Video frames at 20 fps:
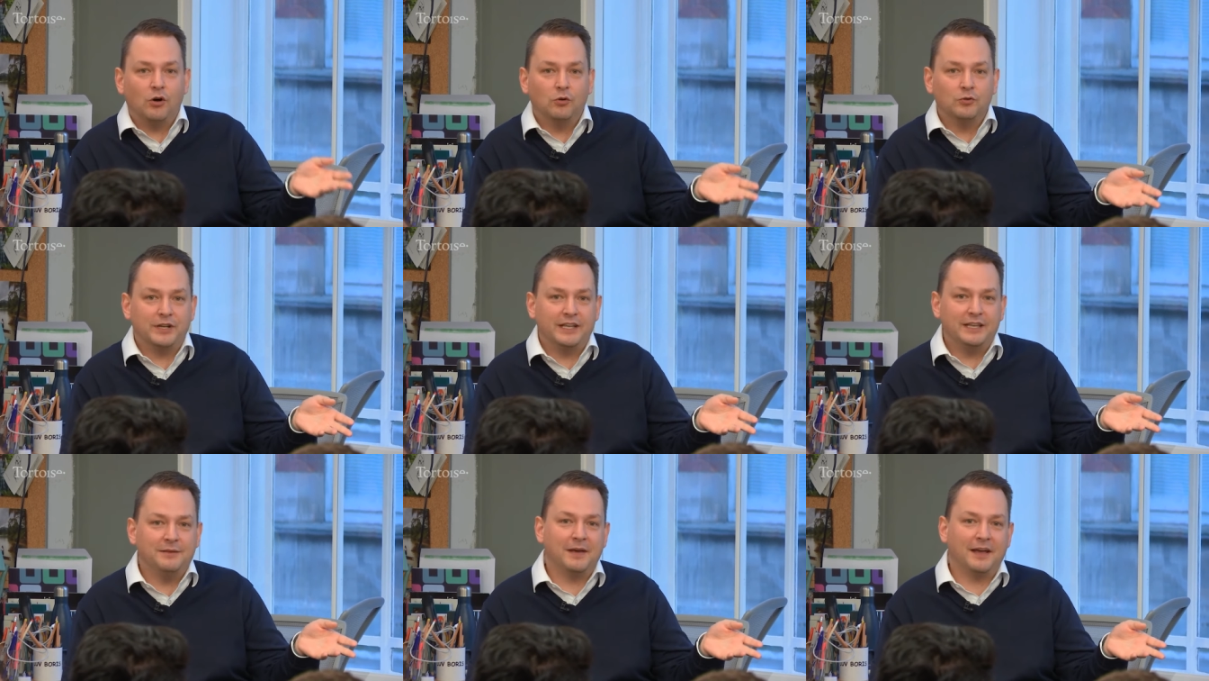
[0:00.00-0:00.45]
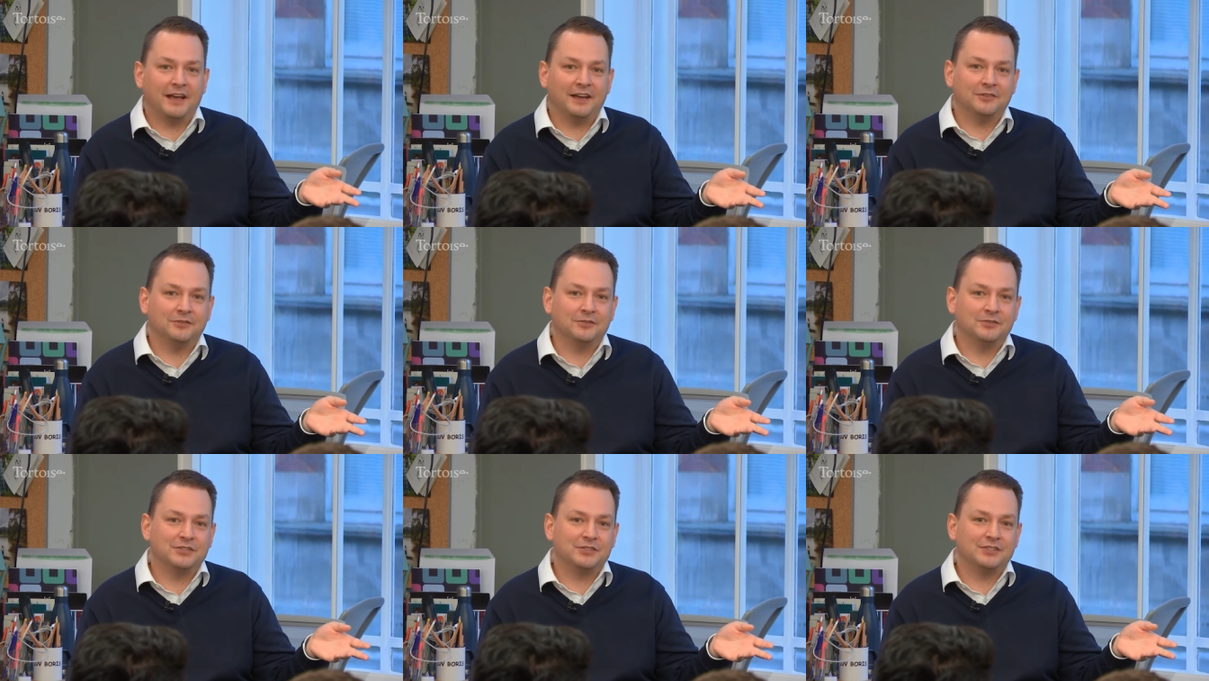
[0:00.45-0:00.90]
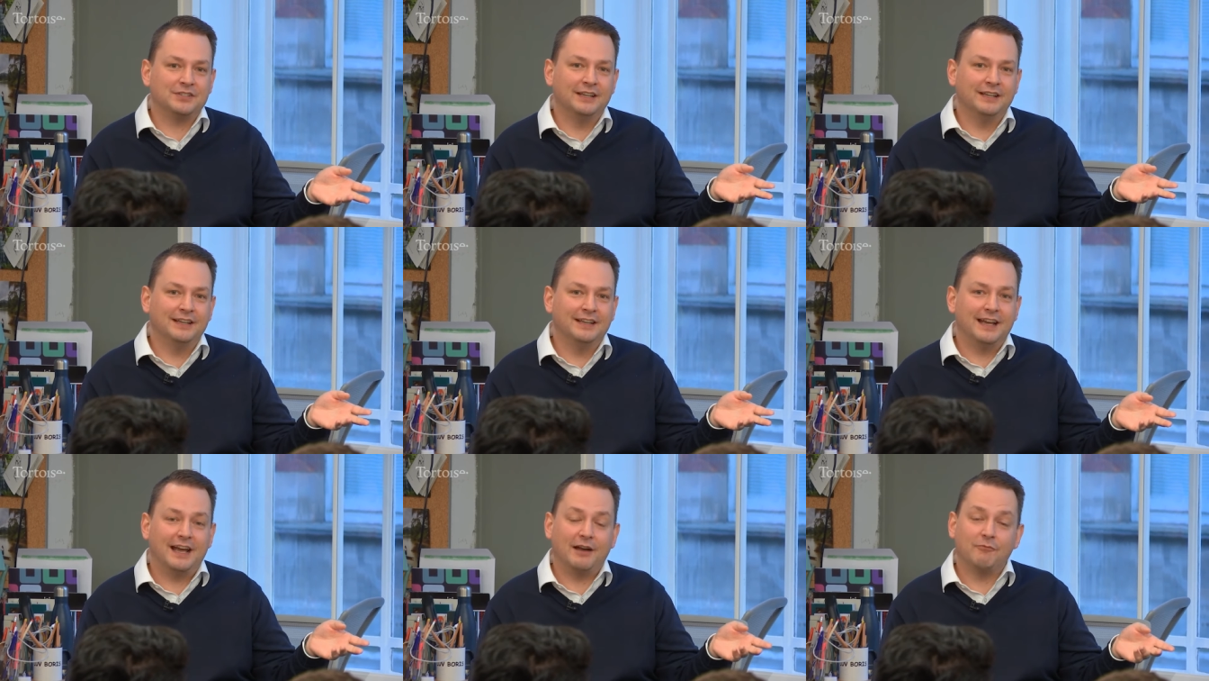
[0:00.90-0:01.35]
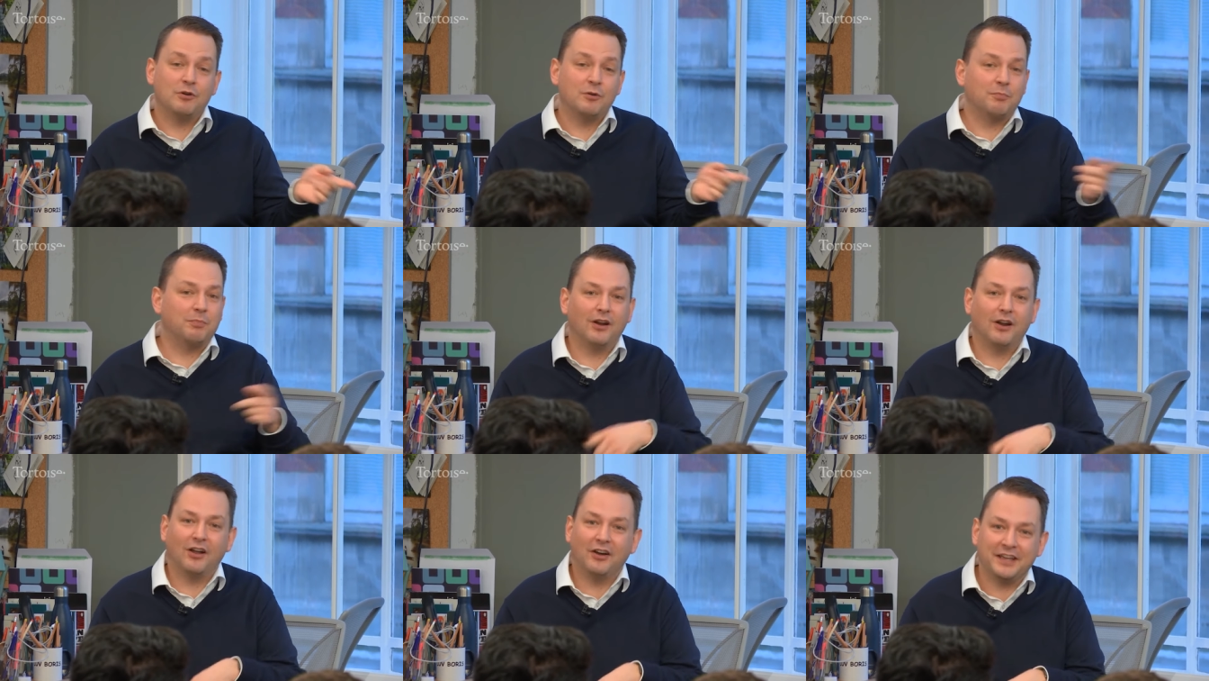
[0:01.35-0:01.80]
old emails and
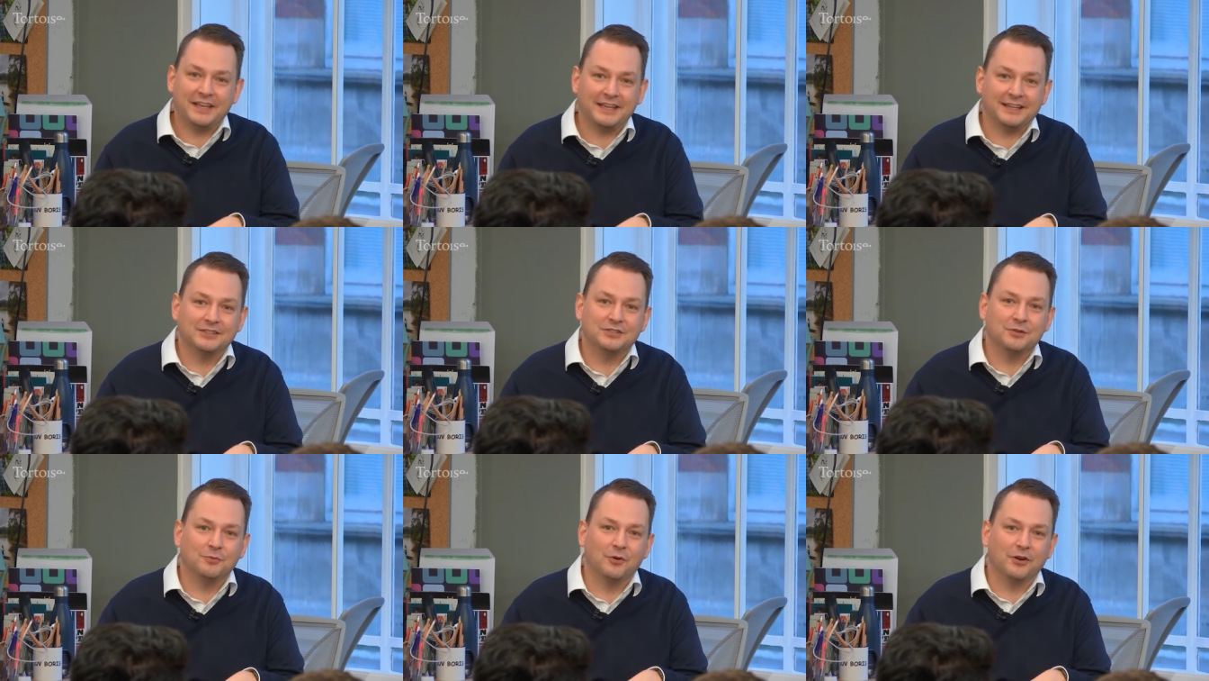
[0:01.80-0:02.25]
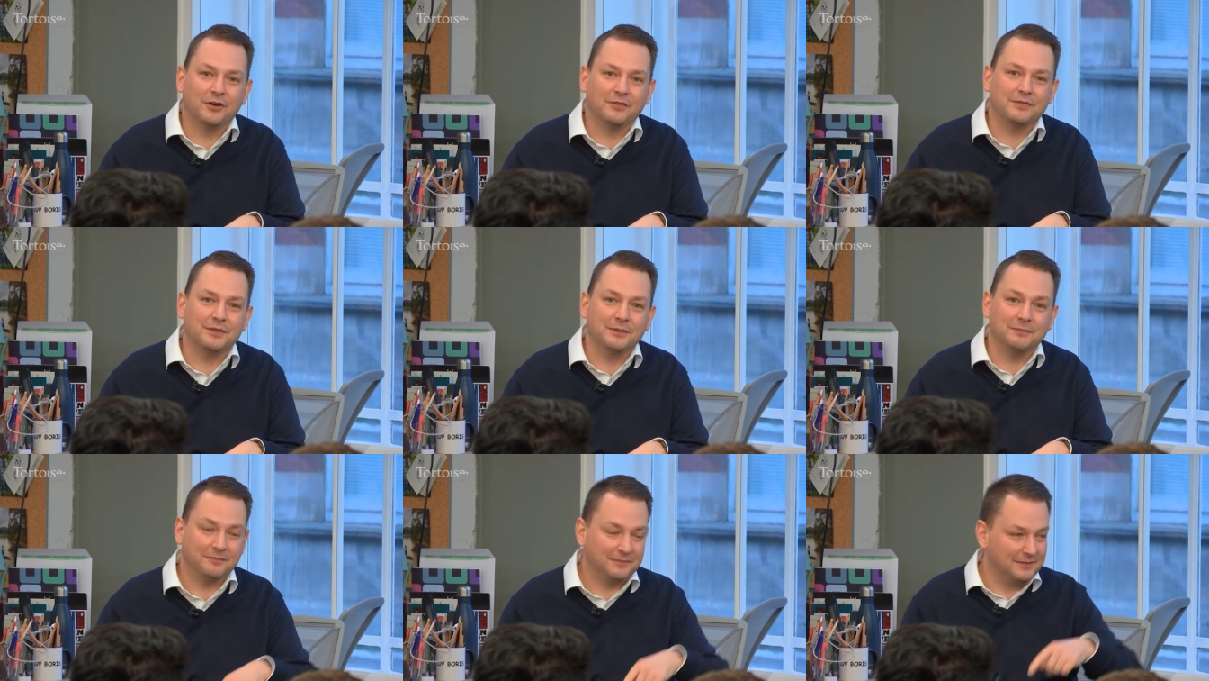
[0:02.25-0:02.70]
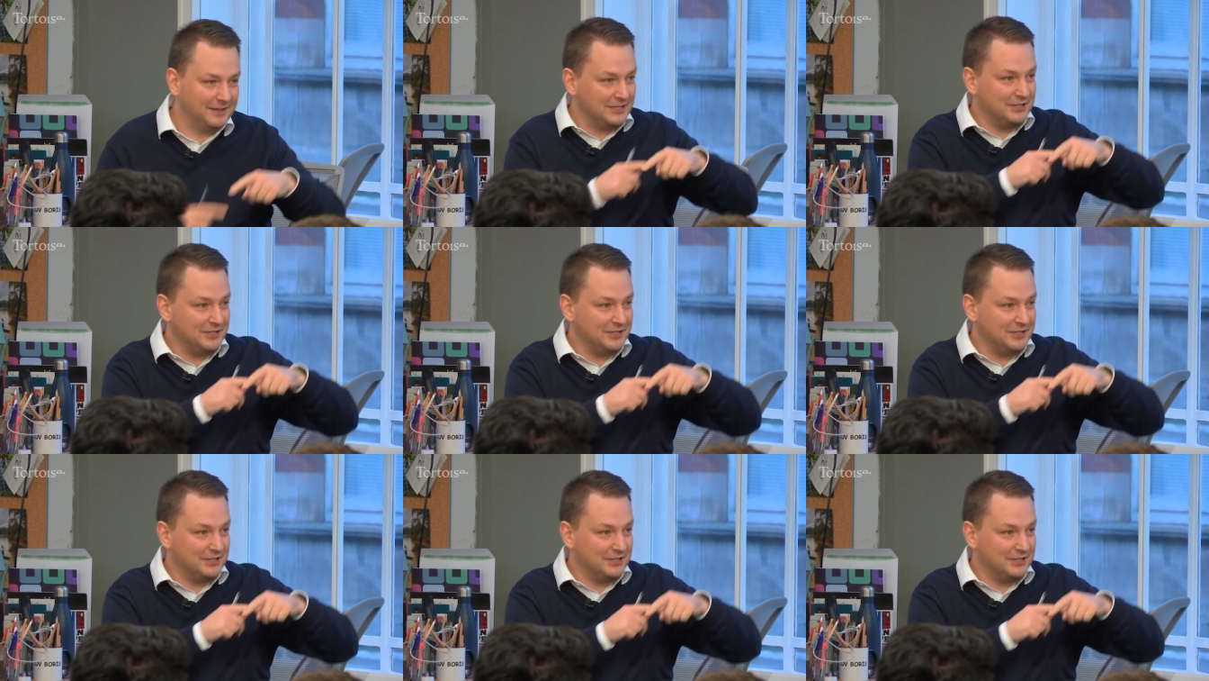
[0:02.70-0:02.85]
replying to one of them.